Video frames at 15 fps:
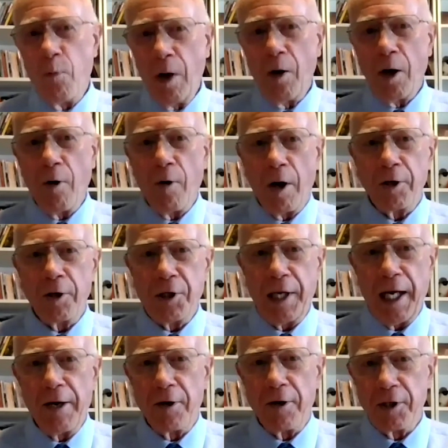lower our
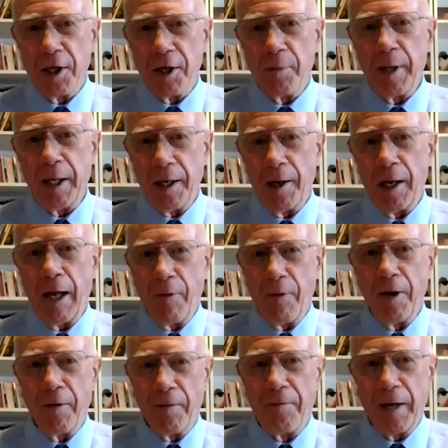standards a little bit. We'll have a
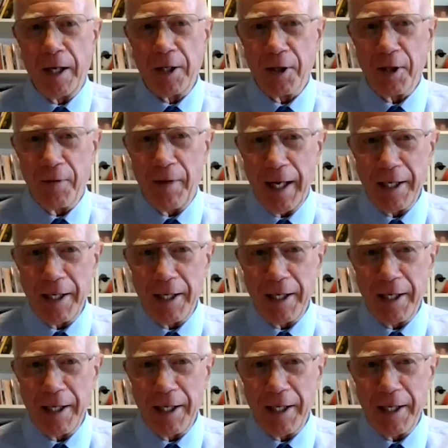little fuzz in the